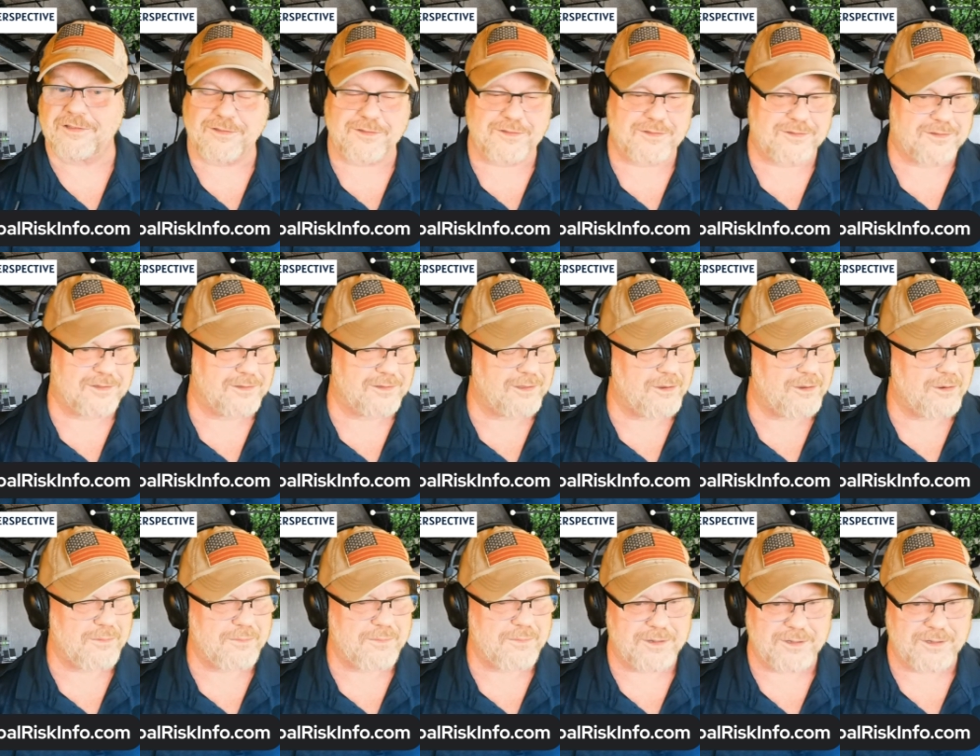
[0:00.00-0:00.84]
It's still
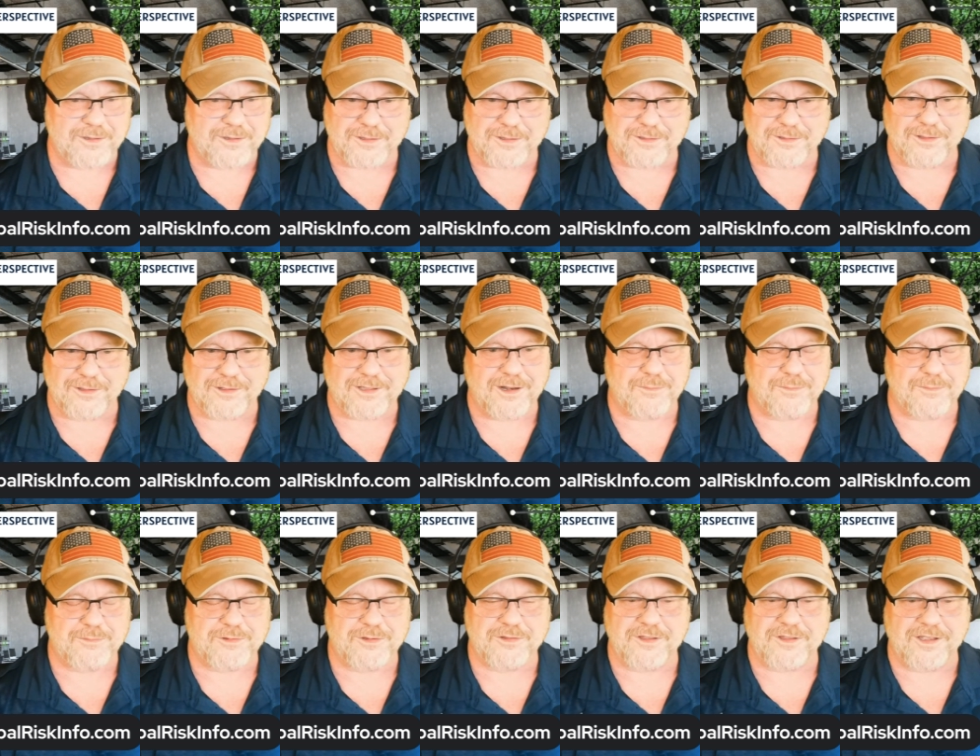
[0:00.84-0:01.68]
open. You can look it
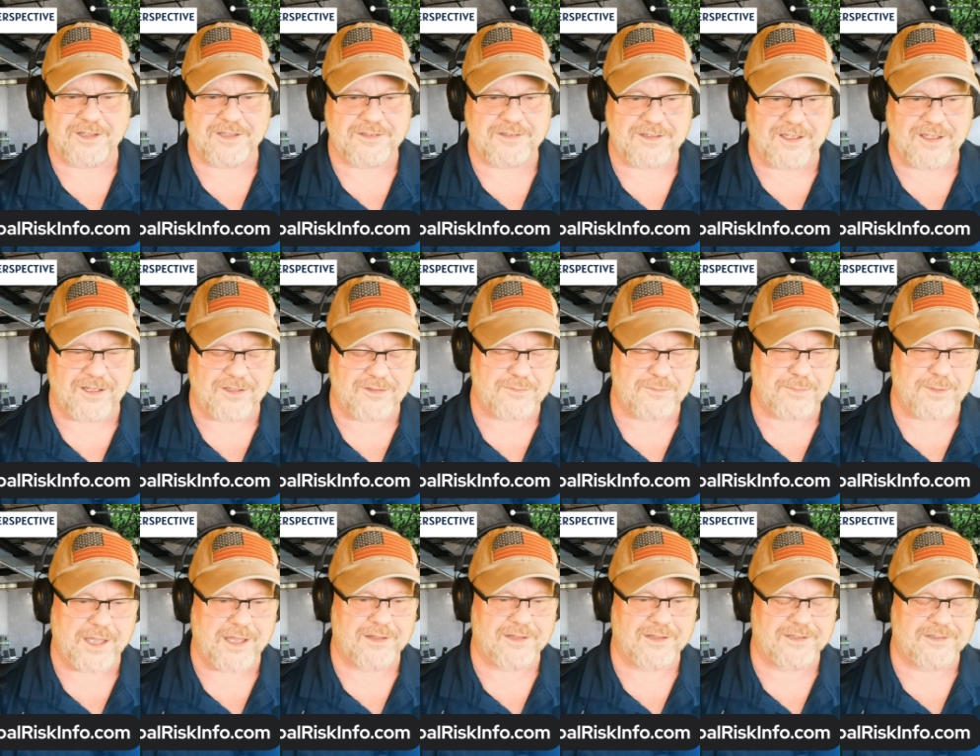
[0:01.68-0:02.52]
up just like it sounds,
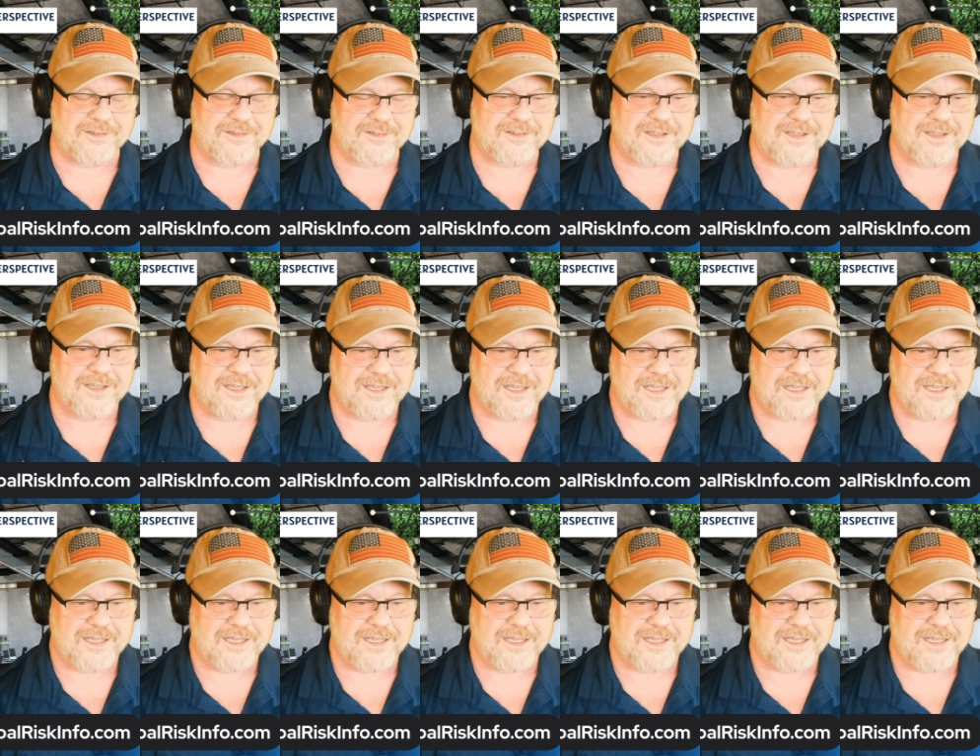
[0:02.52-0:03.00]
Bally's.